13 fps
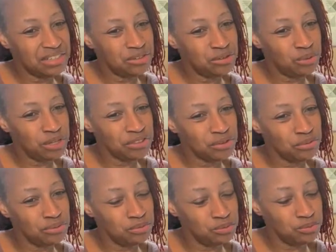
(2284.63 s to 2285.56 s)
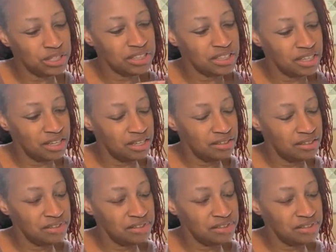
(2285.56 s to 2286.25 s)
with the